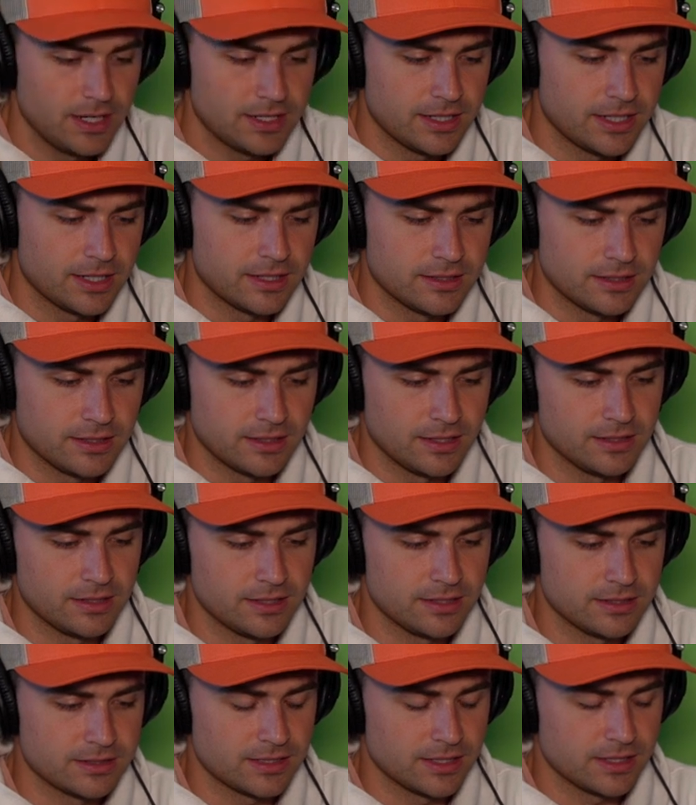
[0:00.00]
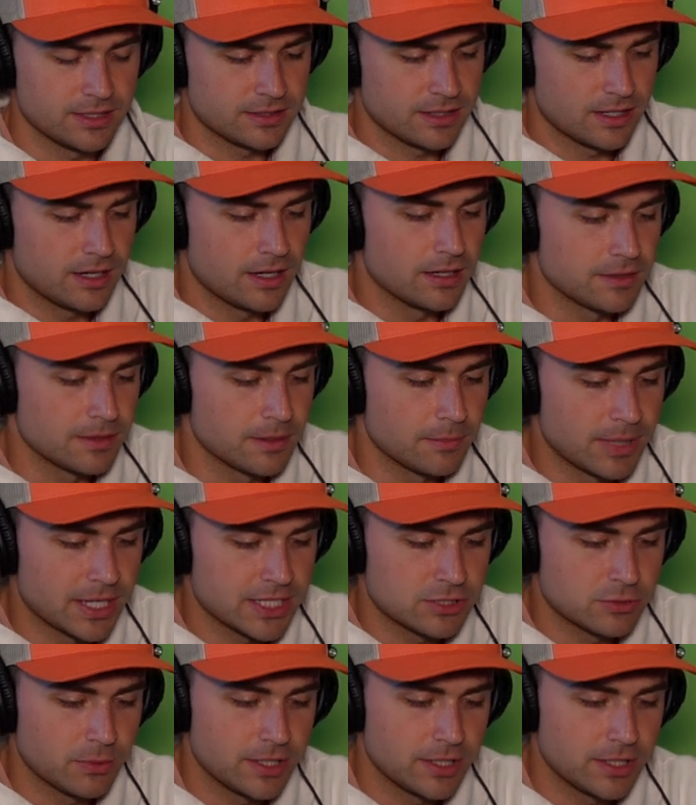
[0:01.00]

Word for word: Yeah, and, and then it says uh, the best